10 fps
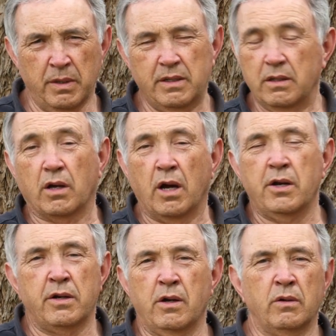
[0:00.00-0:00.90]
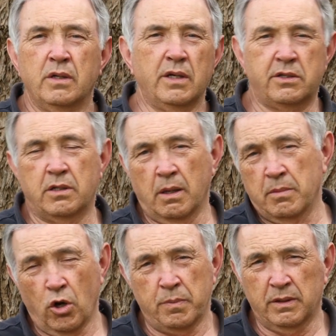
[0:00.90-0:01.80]
But look, I don't know. I'm
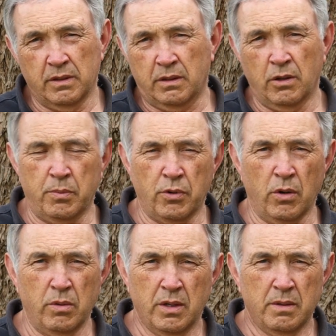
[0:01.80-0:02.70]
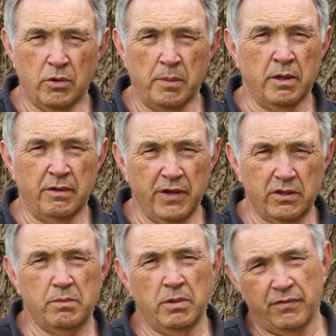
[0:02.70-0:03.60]
hoping that GoPro might be able to
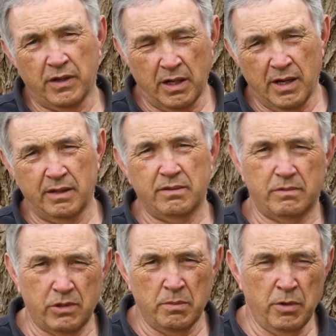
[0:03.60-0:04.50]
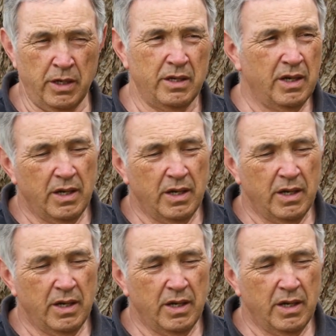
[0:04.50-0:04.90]
fix it, but if they can't, so be it.